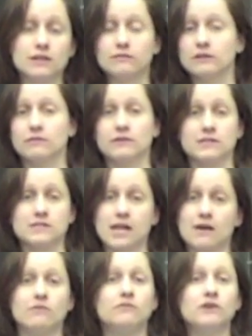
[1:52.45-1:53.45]
even if it doesn't
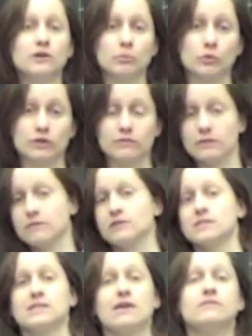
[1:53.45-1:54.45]
have a verb or even if it
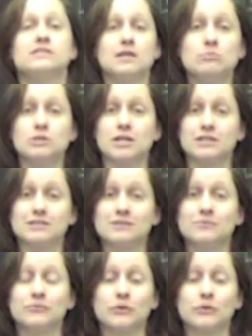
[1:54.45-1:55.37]
doesn't have a subject.